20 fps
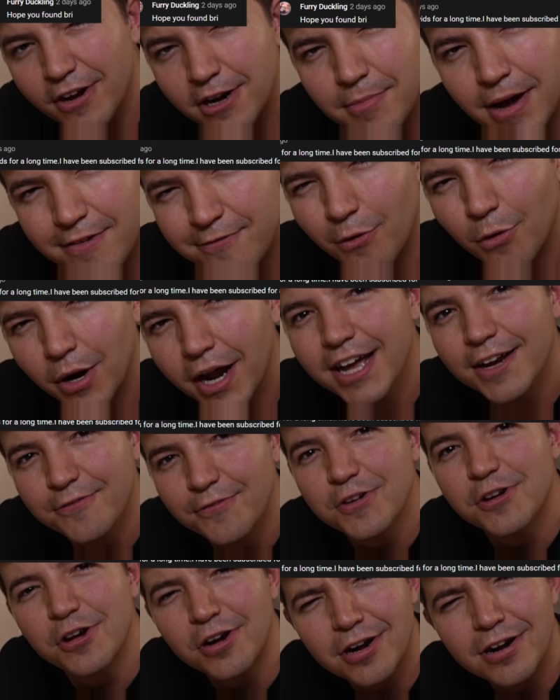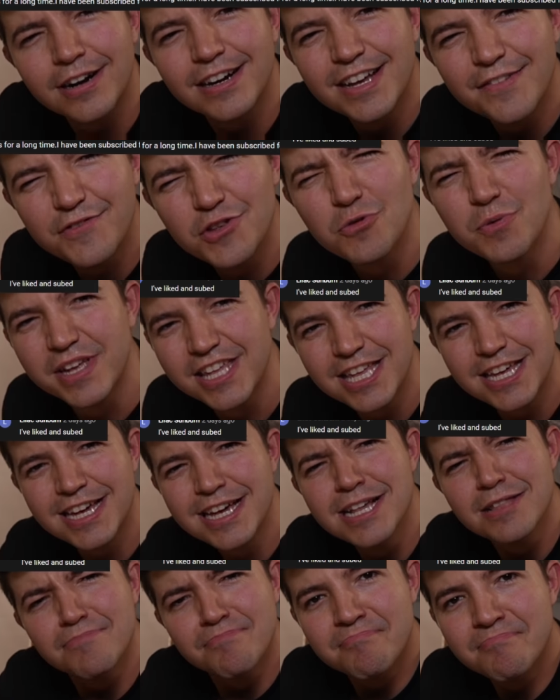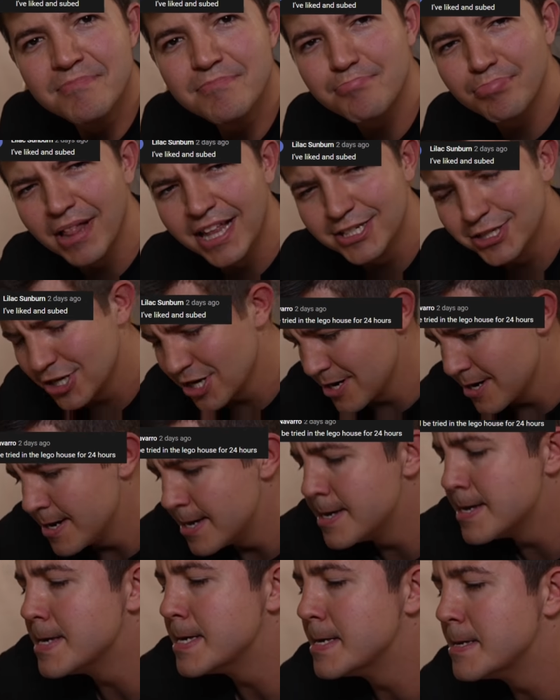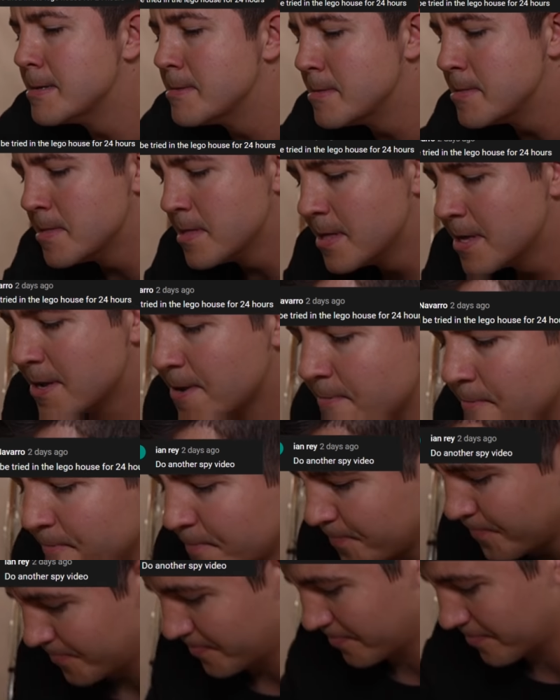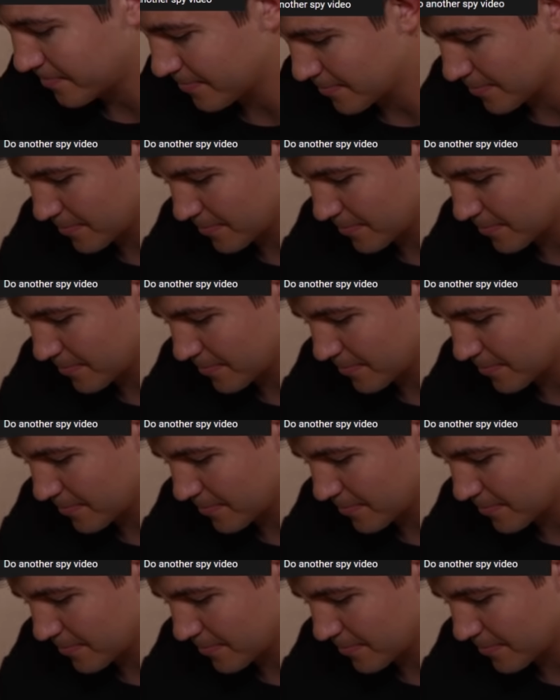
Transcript: fun of my forehead for your viewing pleasure. Hey, hey, I got a present for you